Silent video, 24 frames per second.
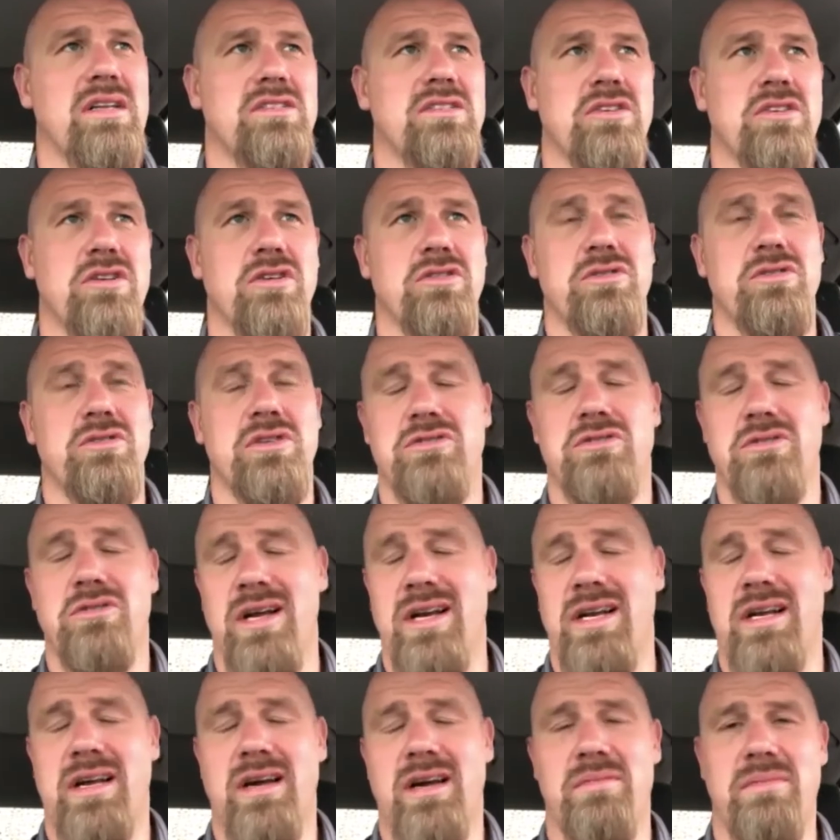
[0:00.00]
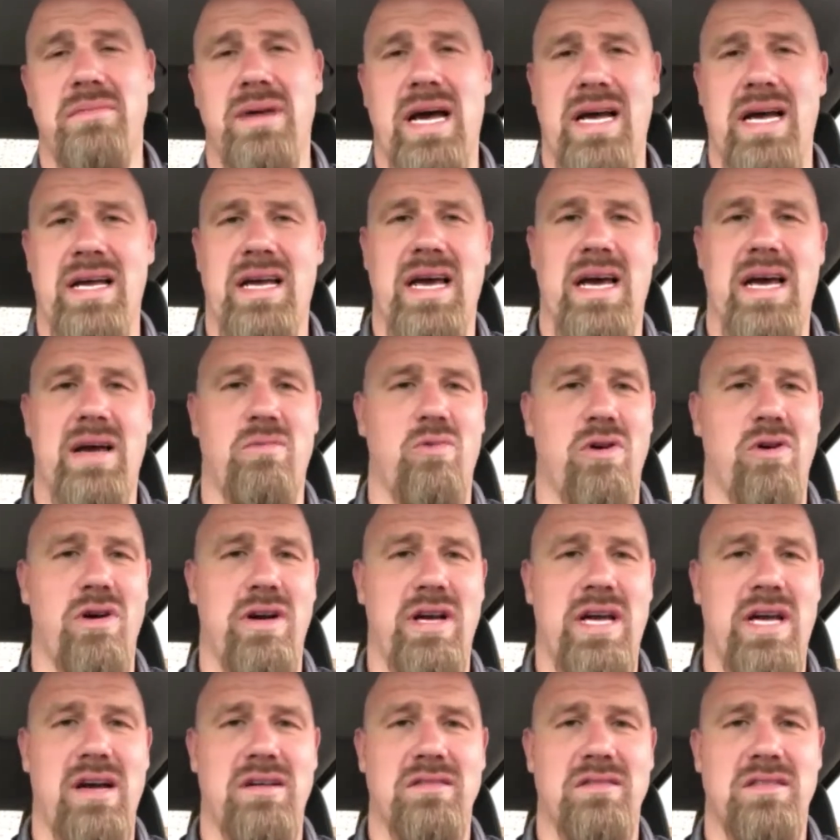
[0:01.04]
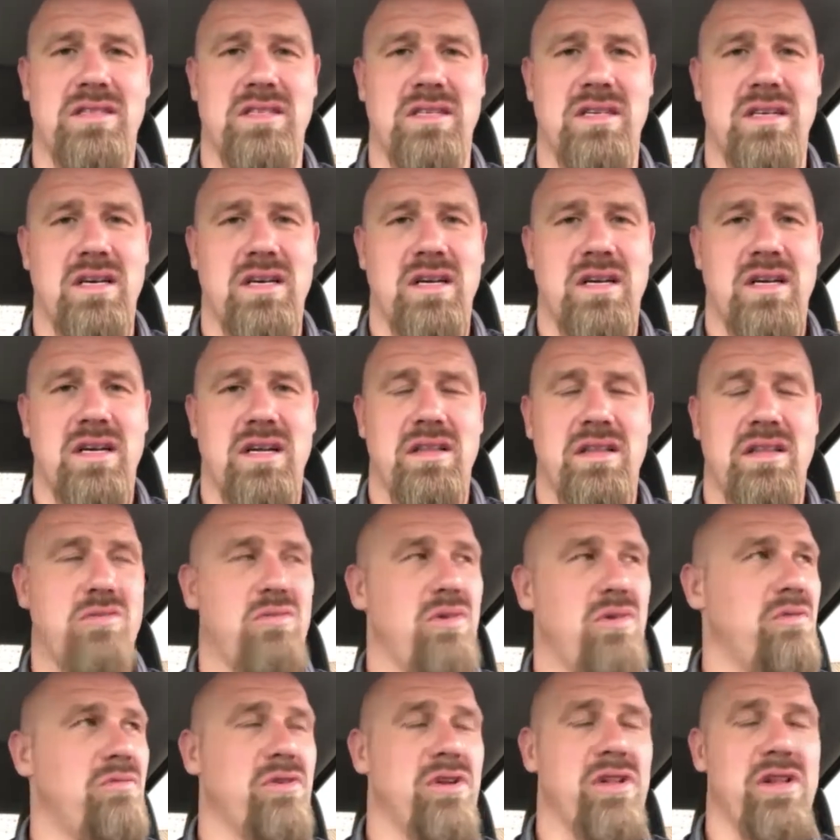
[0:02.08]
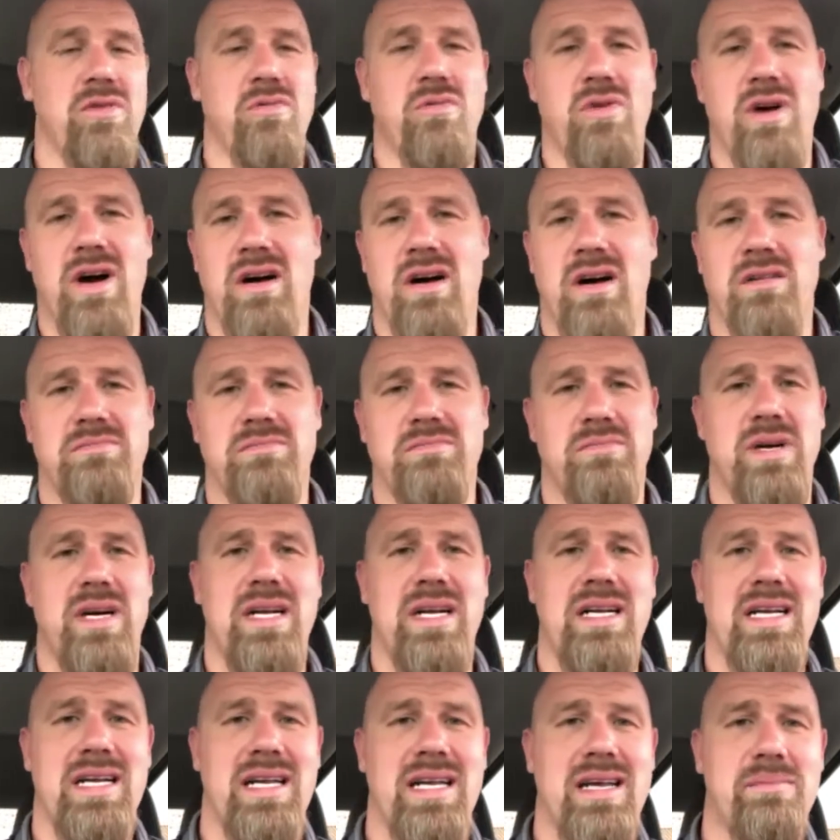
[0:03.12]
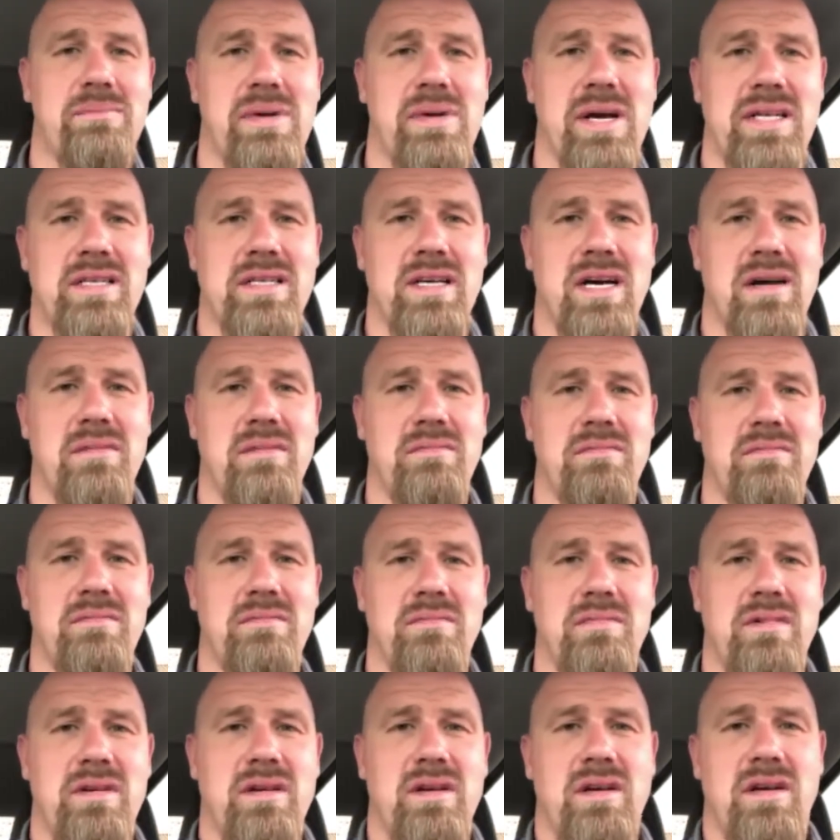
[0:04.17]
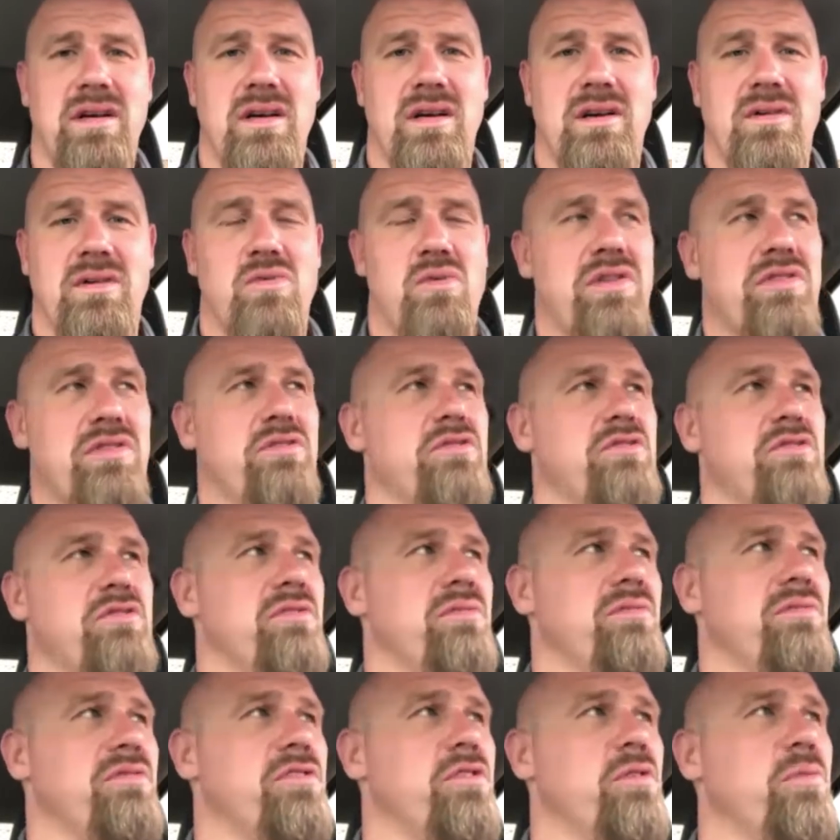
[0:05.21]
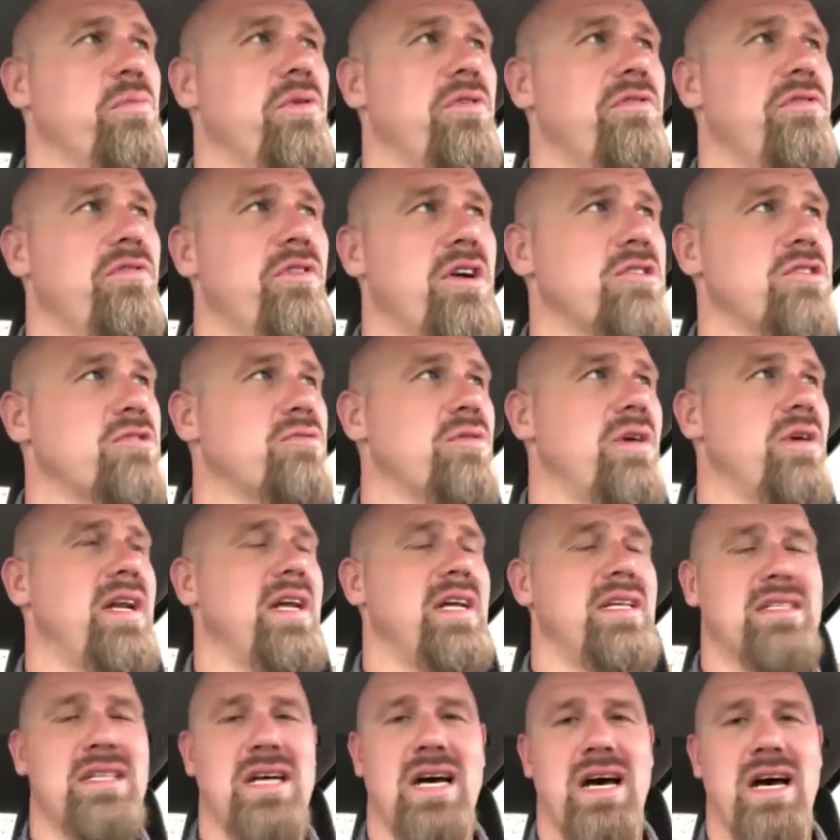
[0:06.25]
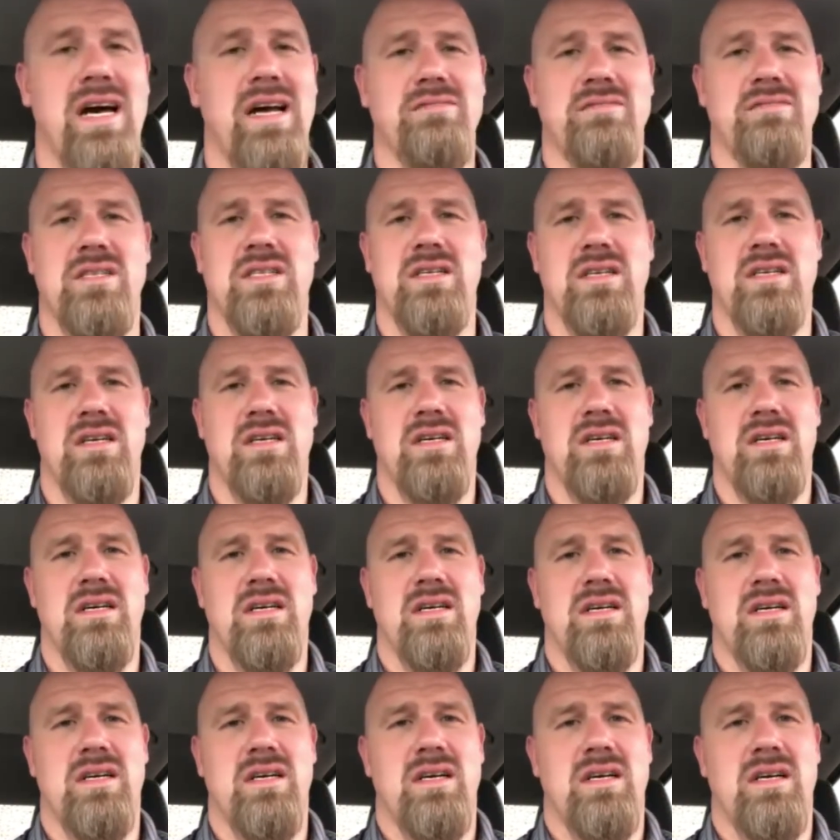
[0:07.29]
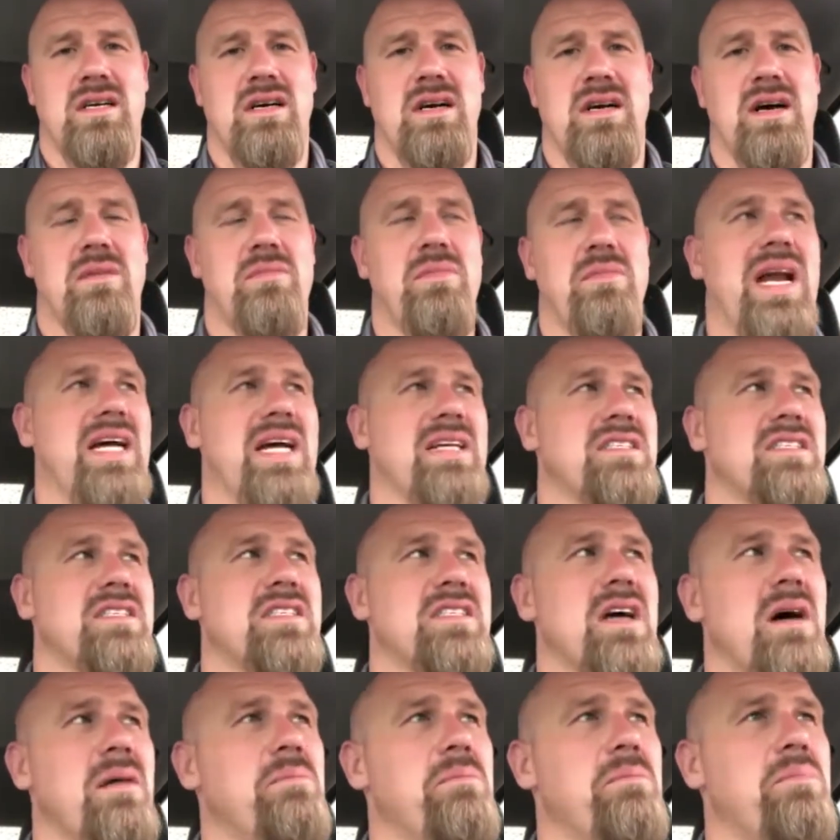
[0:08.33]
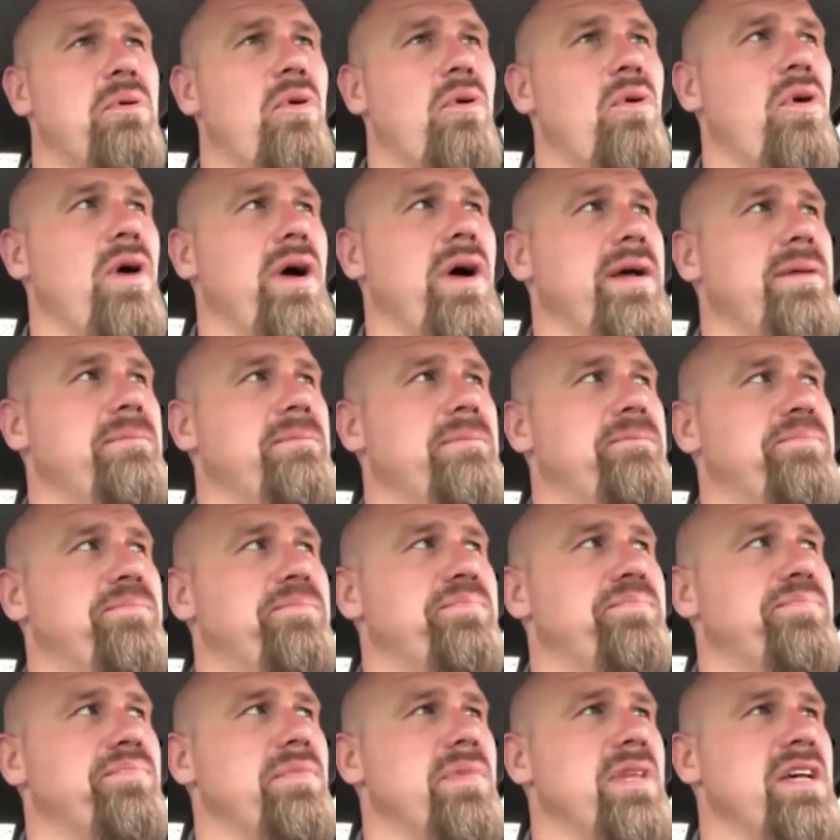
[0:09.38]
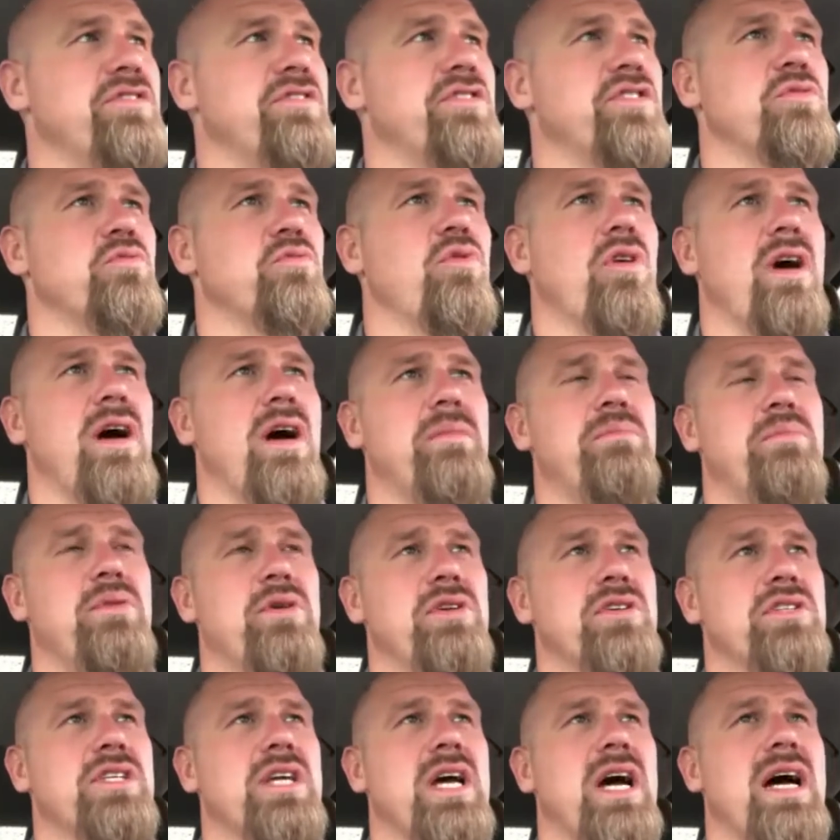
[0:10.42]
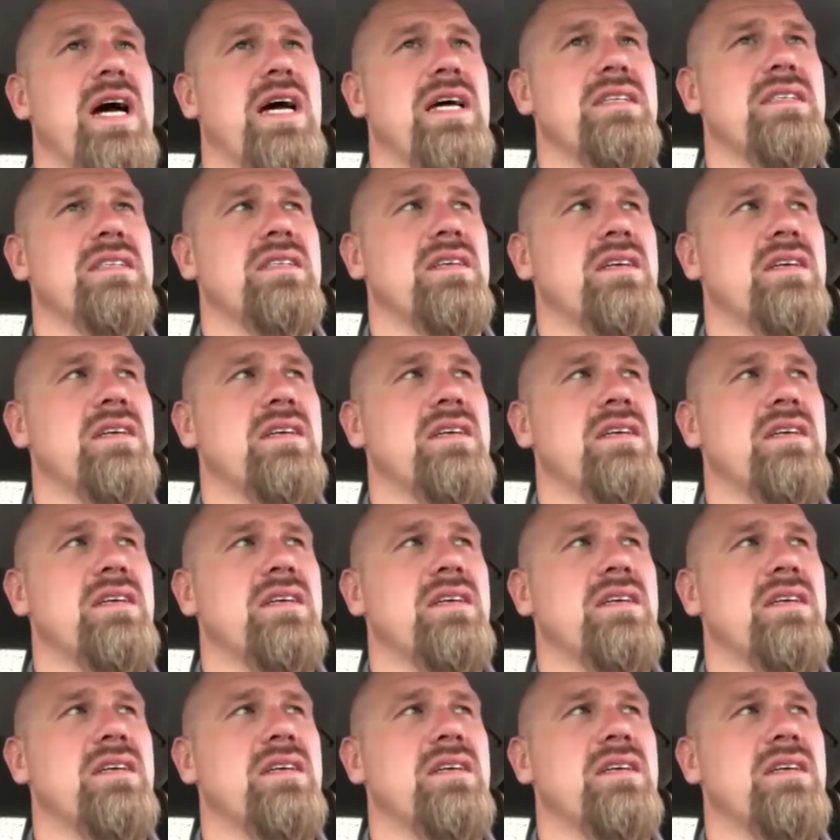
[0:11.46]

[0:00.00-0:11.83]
of surgeries, tried to come back, had workouts that went really well, but I didn't get picked up. Went through some super frustrating times. Um, but at some point, this is where I'd push guys